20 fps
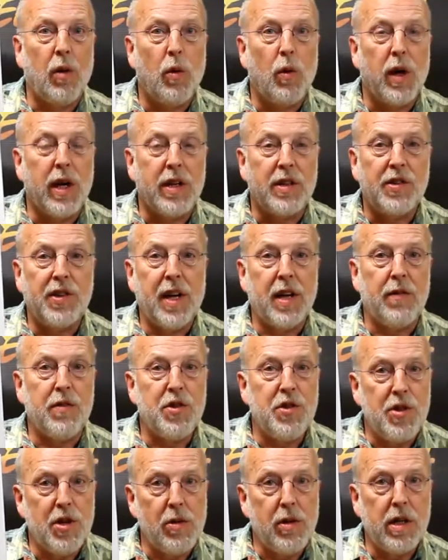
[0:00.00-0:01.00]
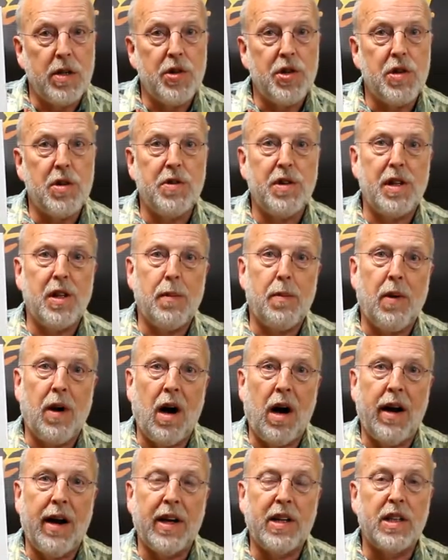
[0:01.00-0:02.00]
instead of students using the
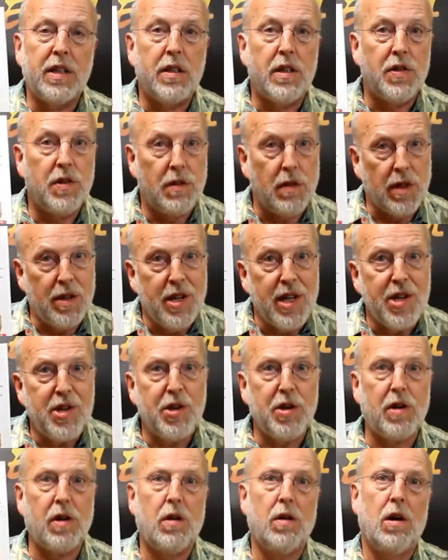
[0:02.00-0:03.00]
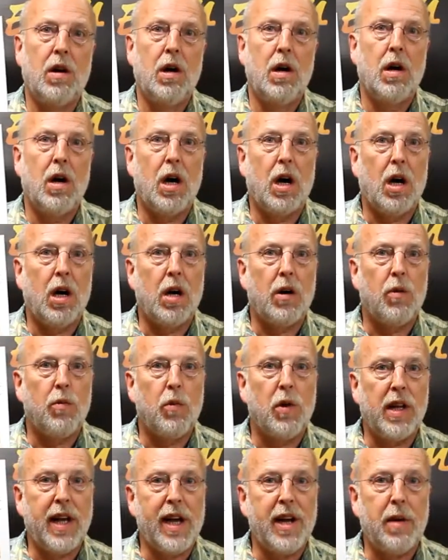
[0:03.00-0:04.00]
products, this is a teacher
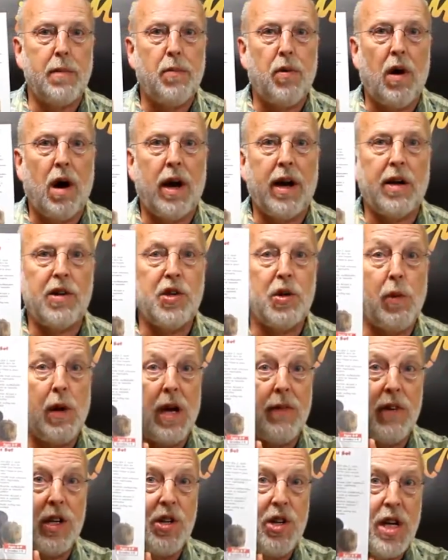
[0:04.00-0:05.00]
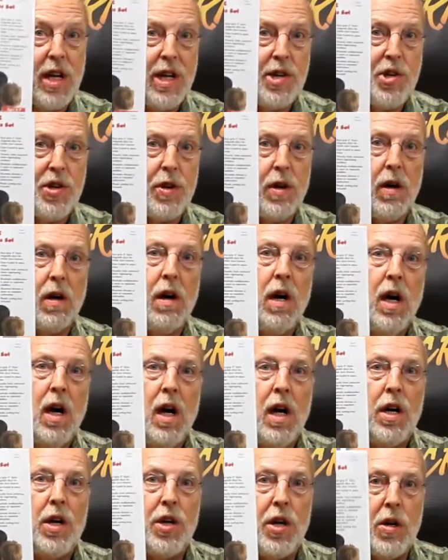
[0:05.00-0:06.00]
related product, so we have a teacher
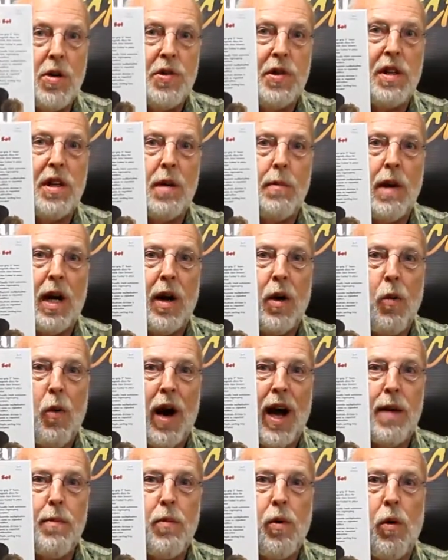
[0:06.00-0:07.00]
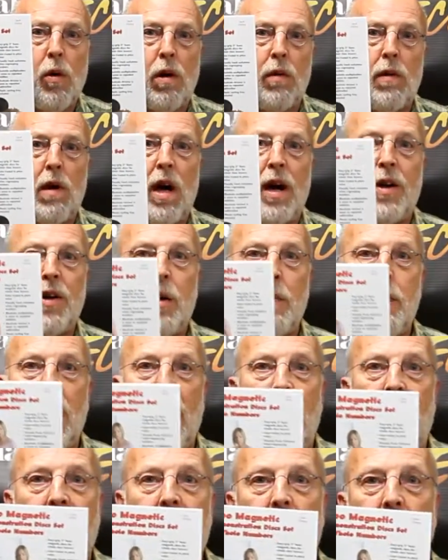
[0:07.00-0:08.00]
using them at a whiteboard right on the
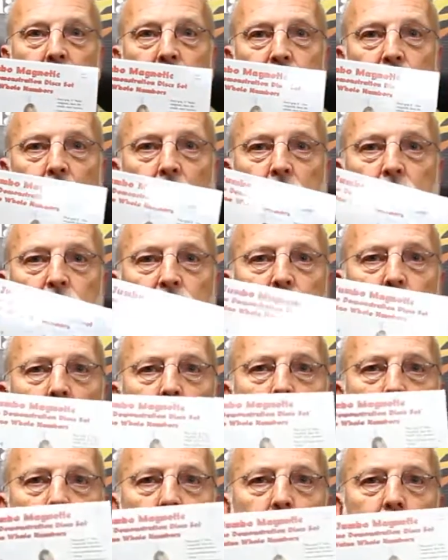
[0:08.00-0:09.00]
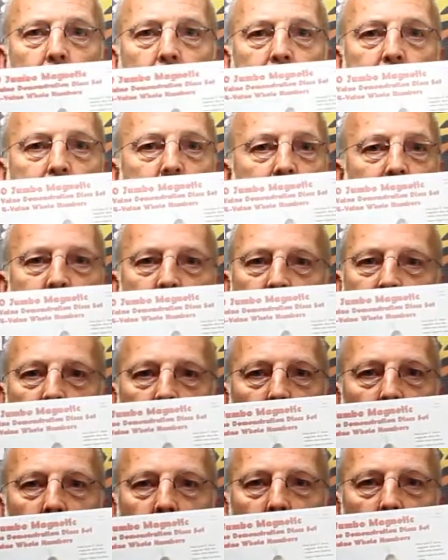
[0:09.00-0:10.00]
package, and students are just
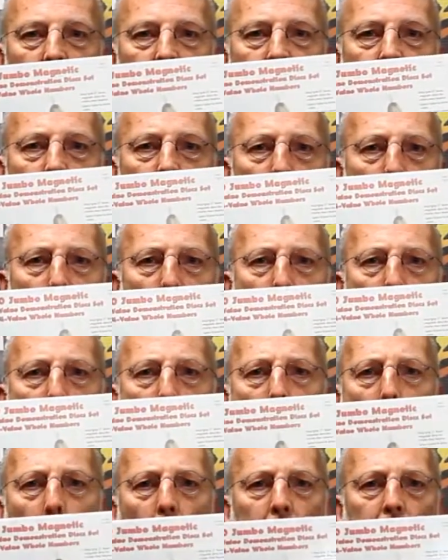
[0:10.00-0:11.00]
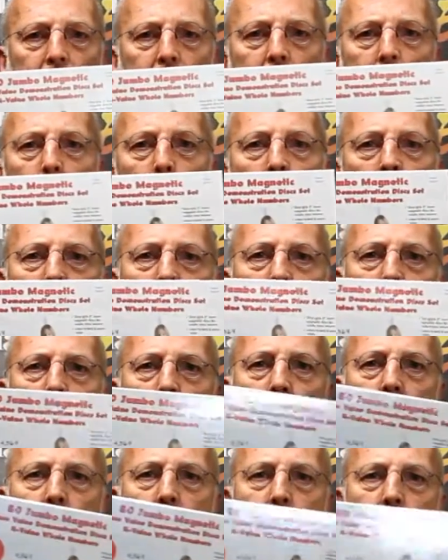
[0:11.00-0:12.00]
in awe as they watch their
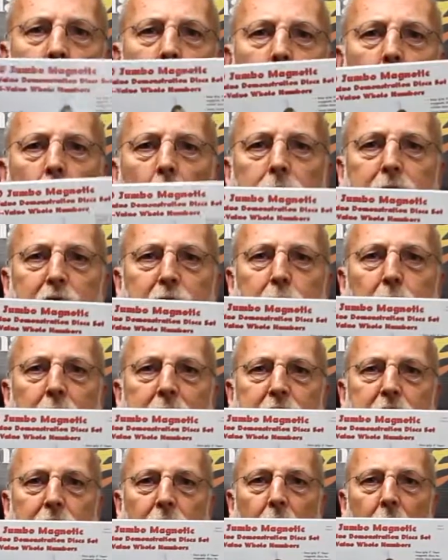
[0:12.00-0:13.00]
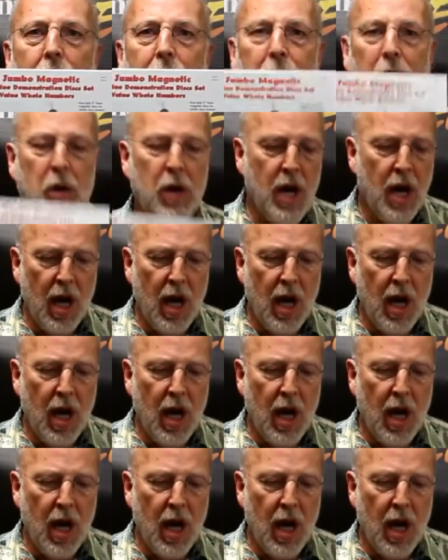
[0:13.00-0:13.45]
teacher do all these place value